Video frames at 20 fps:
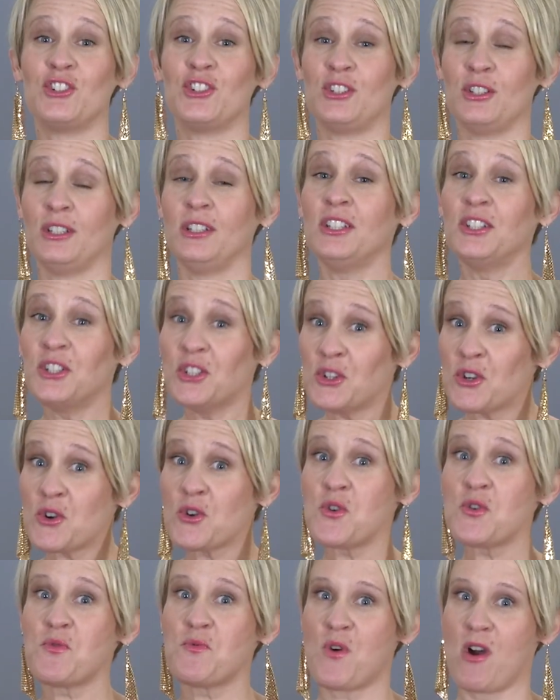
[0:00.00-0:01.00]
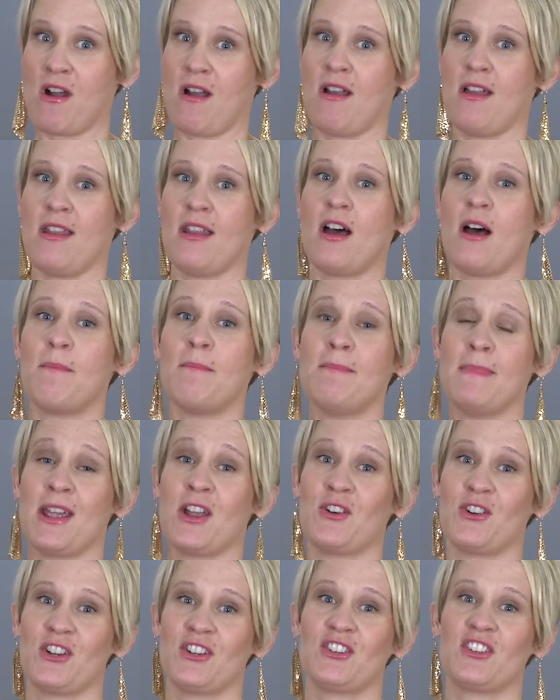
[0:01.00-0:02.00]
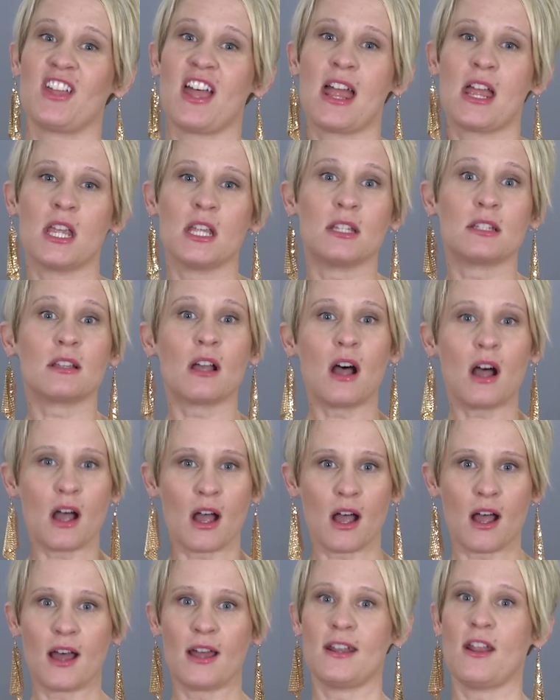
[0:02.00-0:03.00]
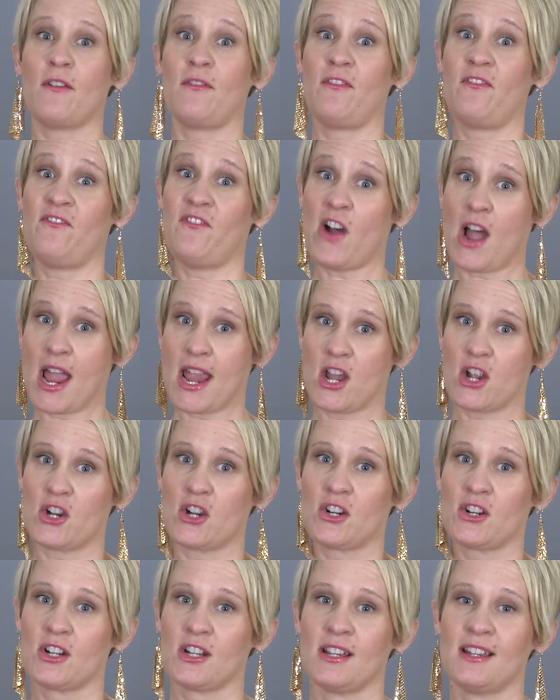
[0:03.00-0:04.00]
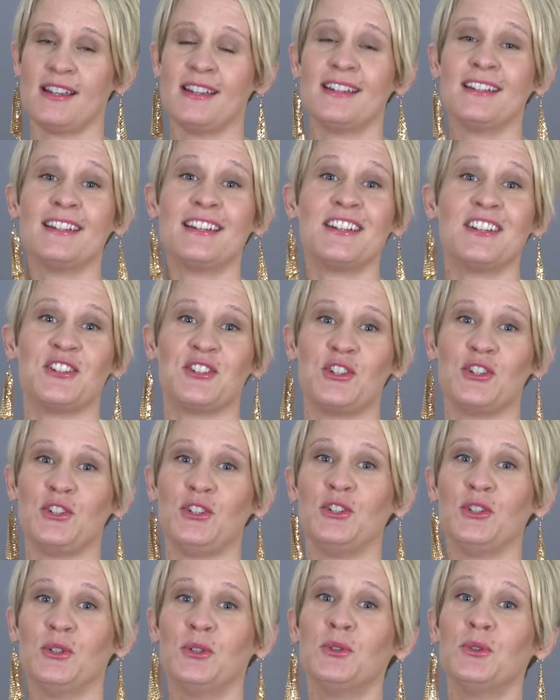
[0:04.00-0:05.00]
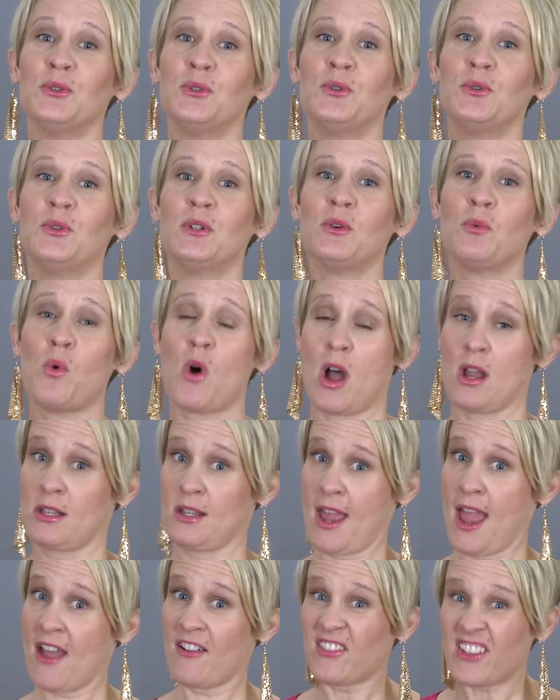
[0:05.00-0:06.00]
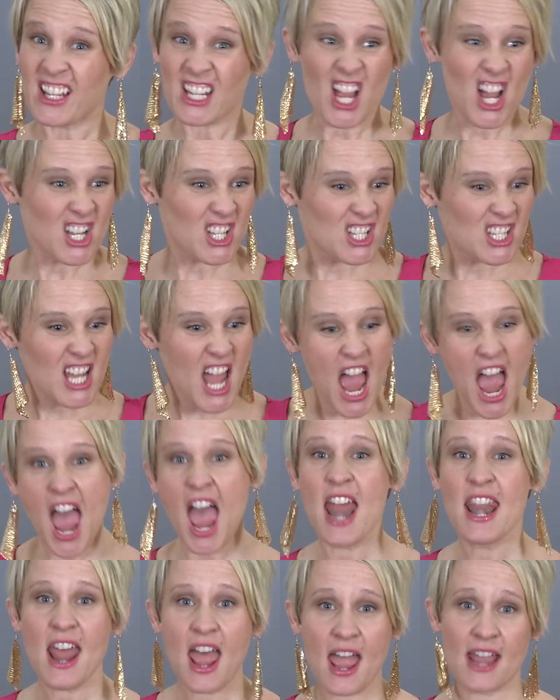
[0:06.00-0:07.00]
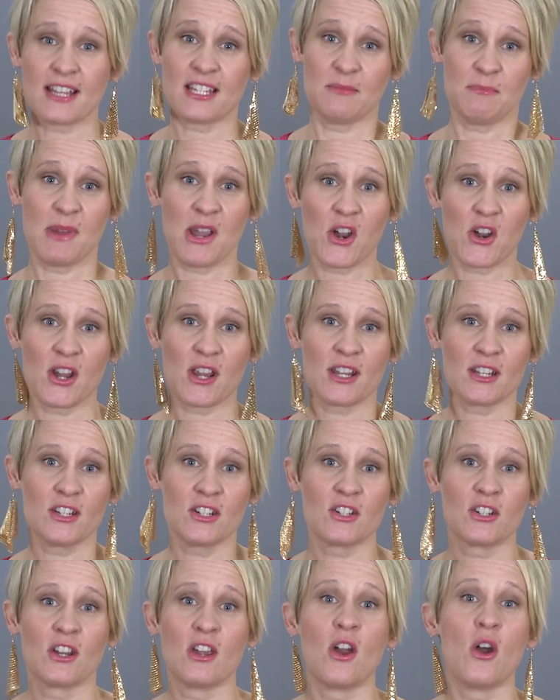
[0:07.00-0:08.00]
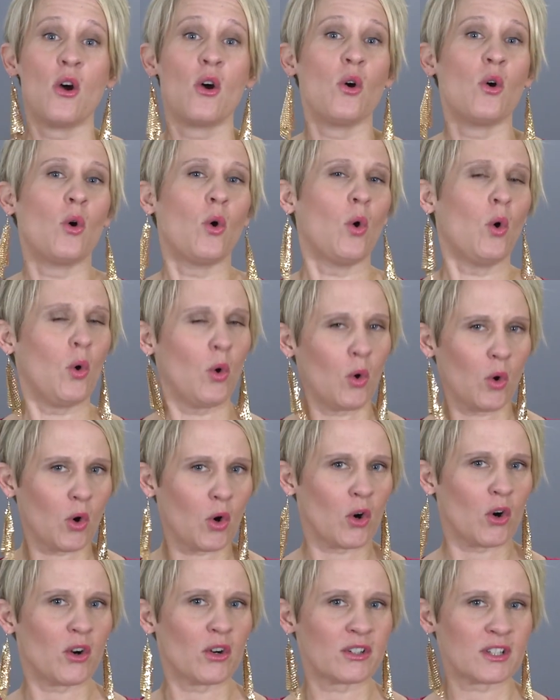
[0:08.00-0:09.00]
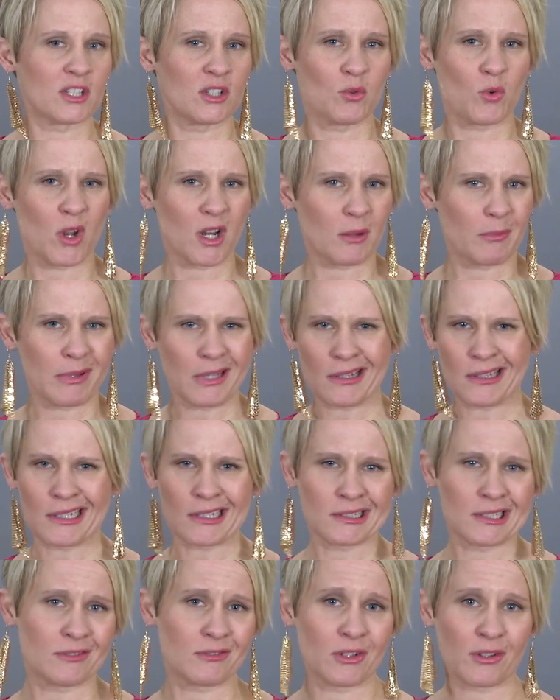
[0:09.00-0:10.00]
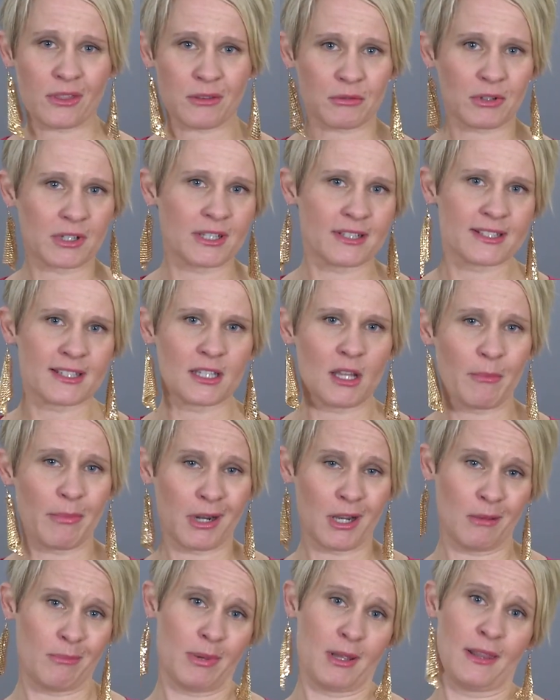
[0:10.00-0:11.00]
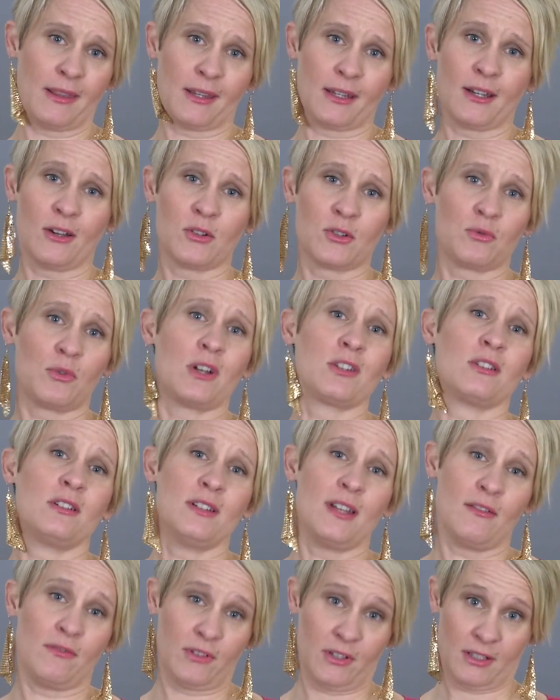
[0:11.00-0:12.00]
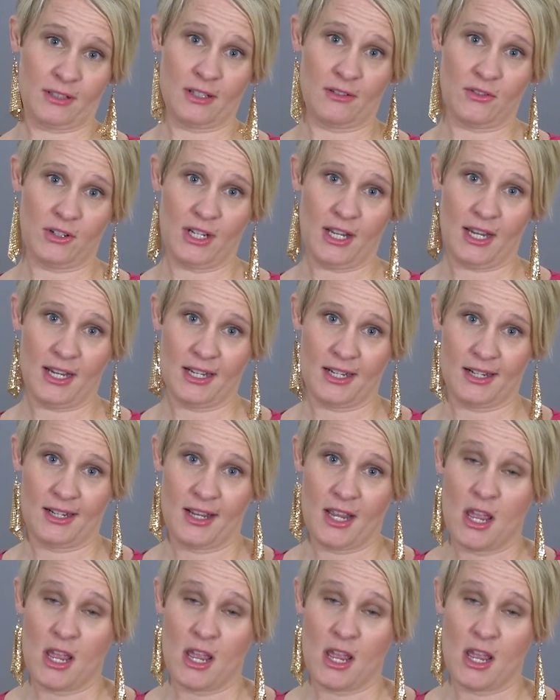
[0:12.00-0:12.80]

Do you want a marriage that is on fire? Do you want to have like a 10x marriage? Or do you want to be like level 3, slumping up on the couch watching Netflix every night?